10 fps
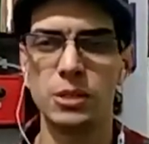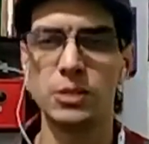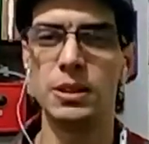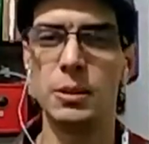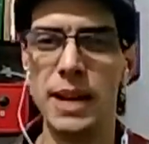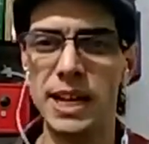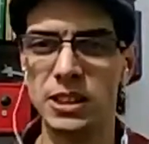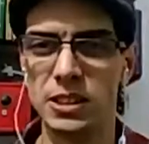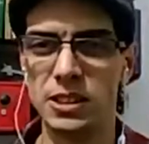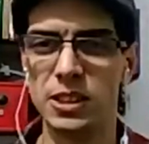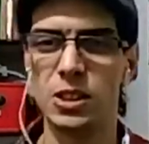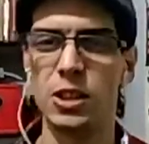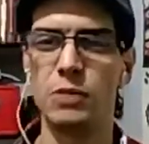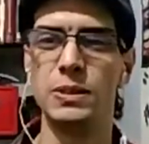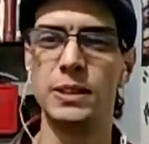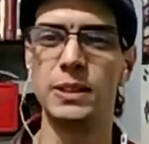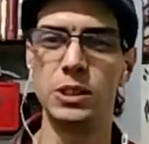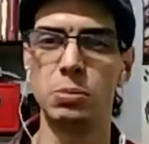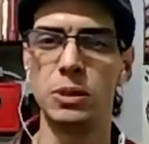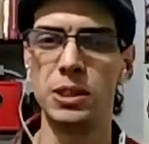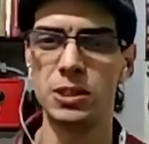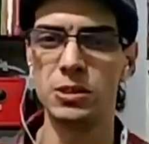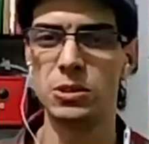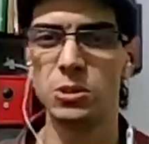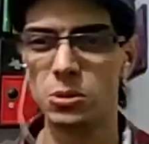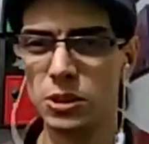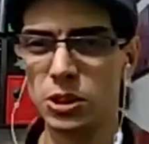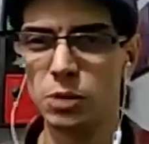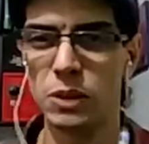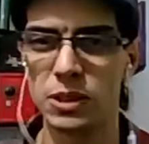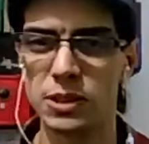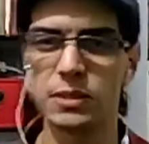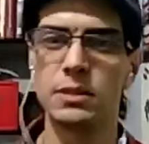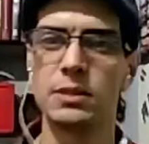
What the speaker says: the best of this person to this person.